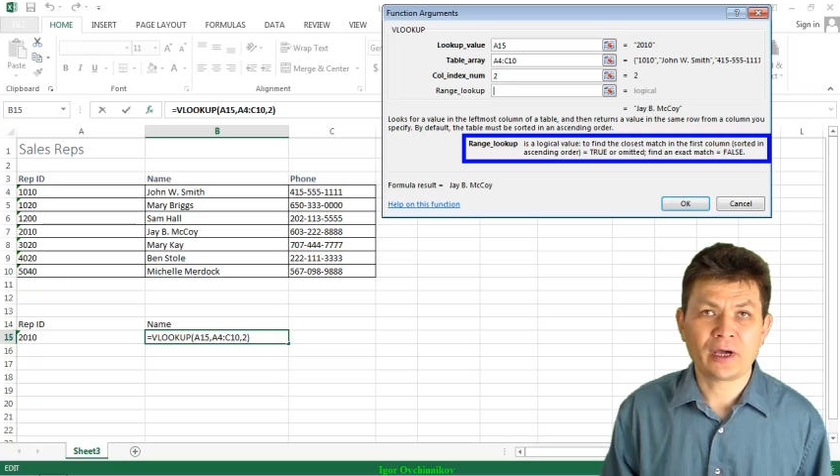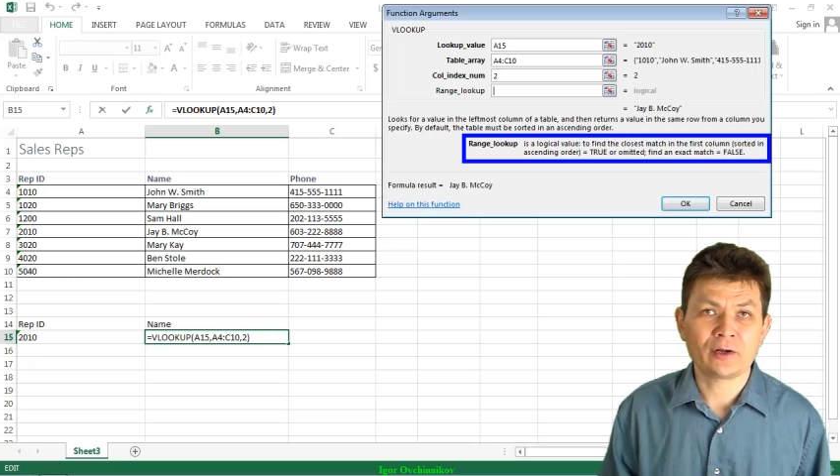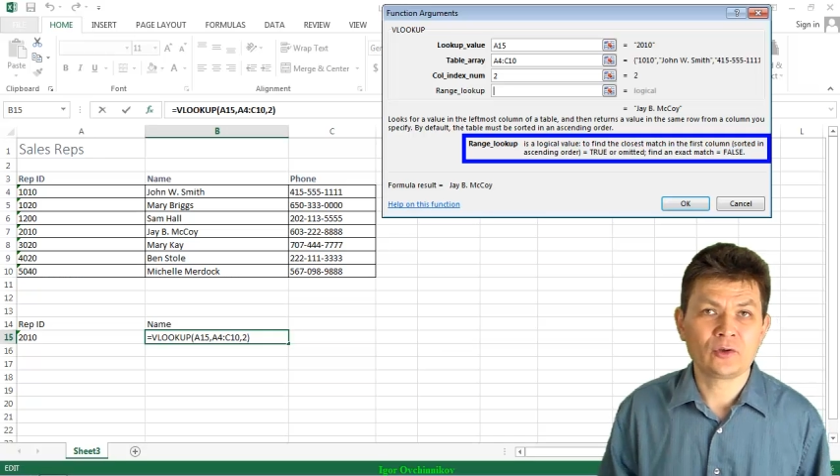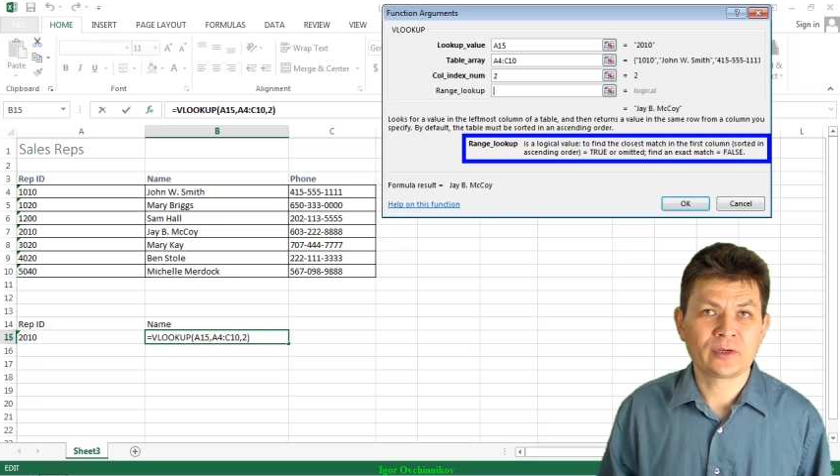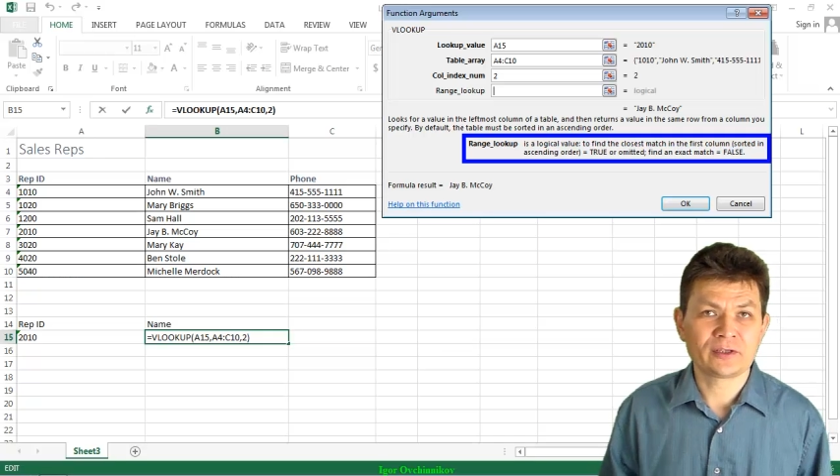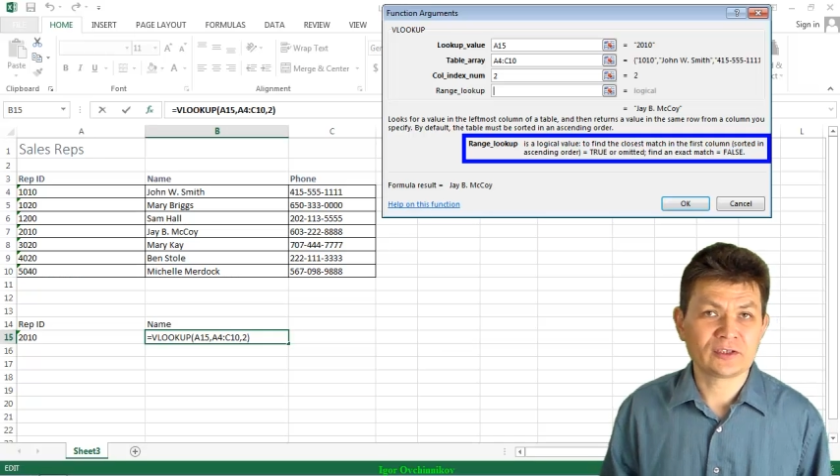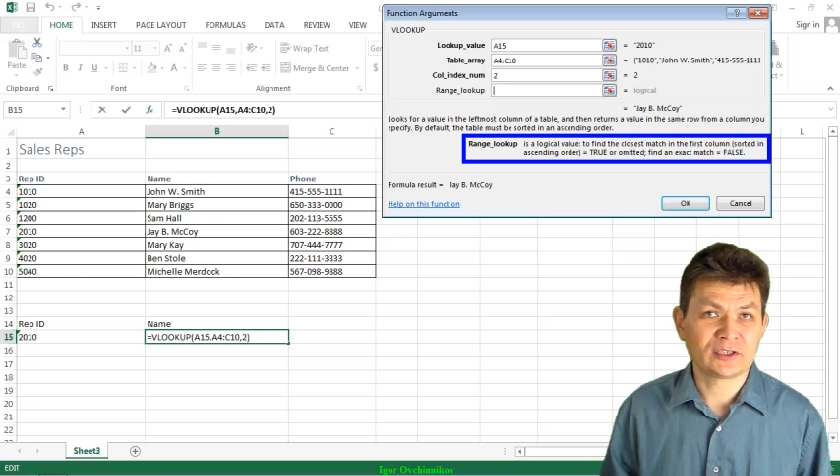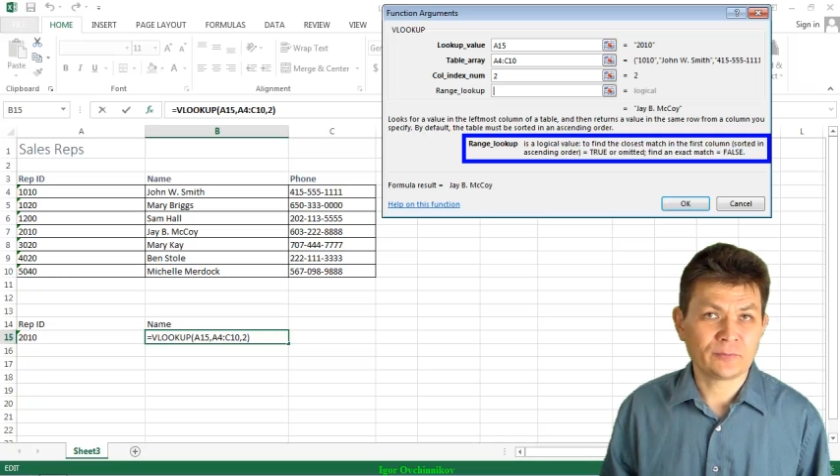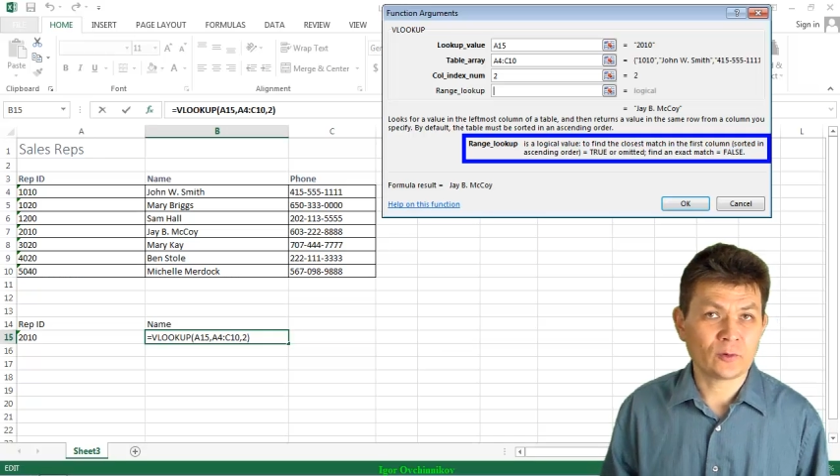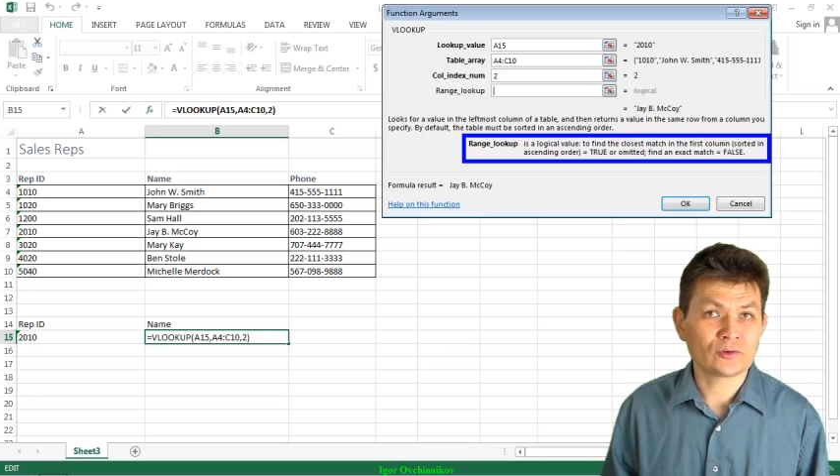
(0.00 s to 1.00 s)
the argument
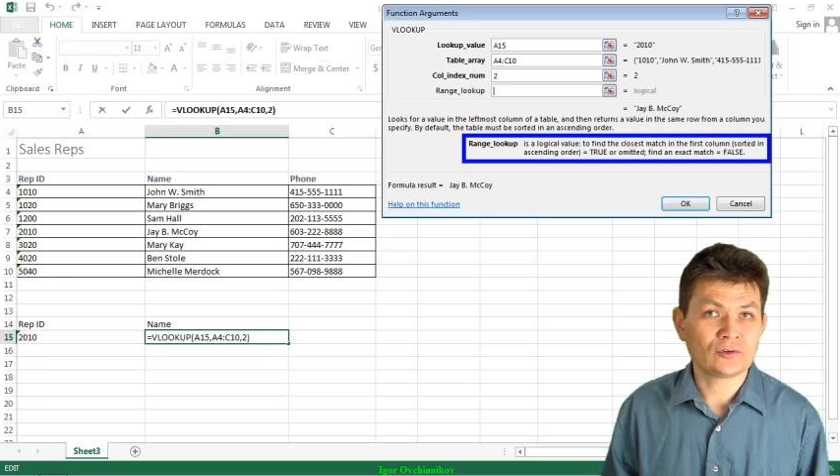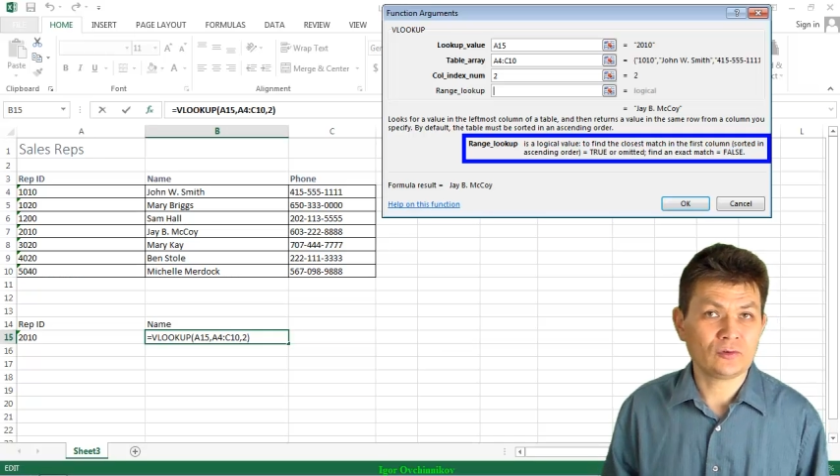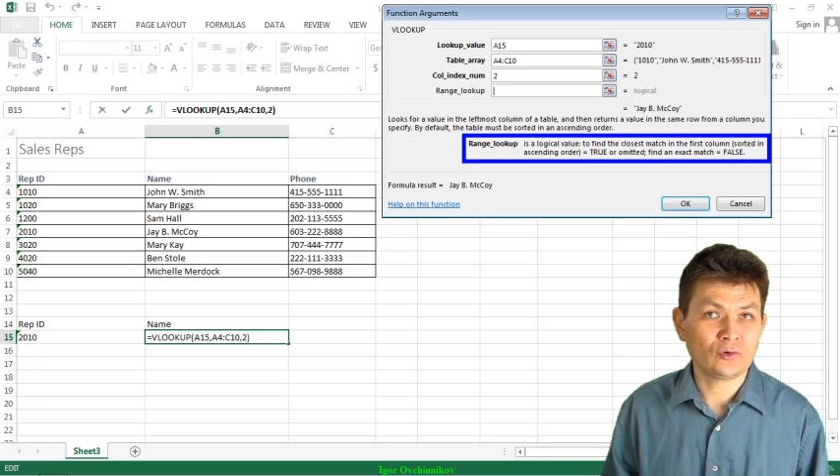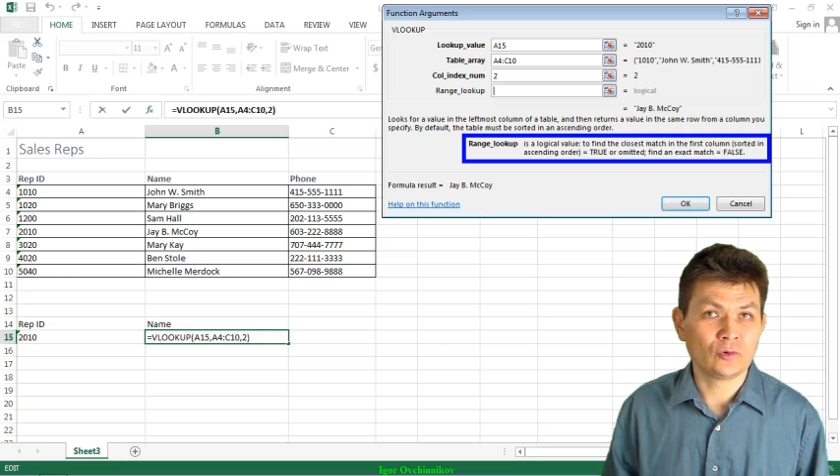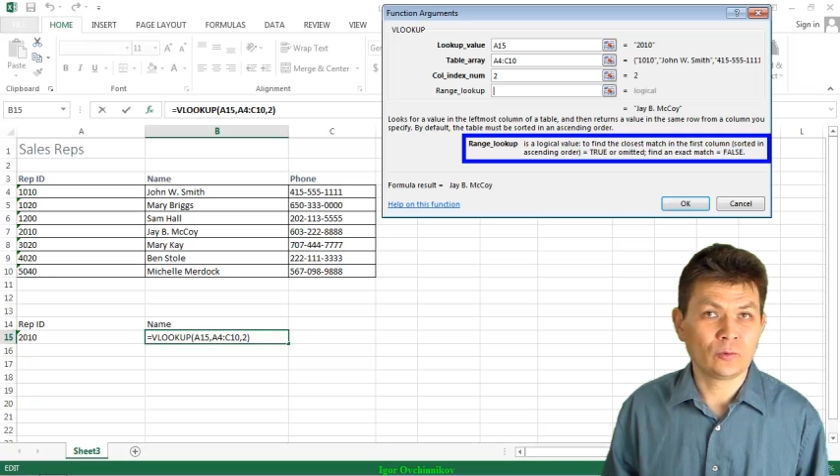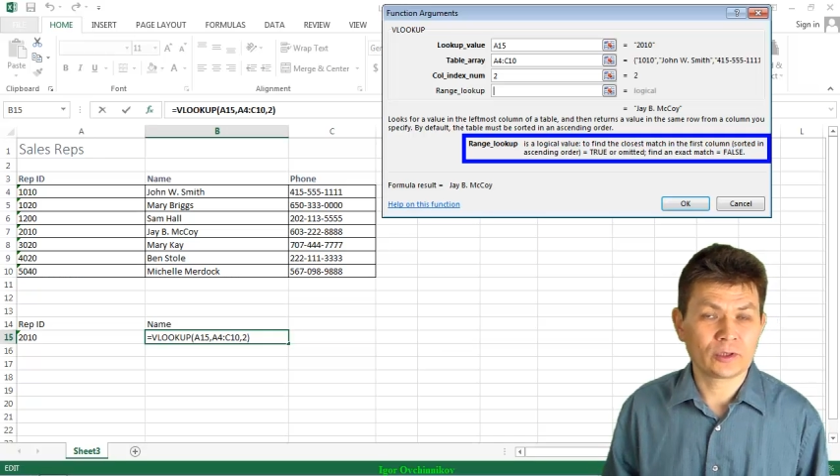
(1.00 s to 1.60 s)
is supposed to do,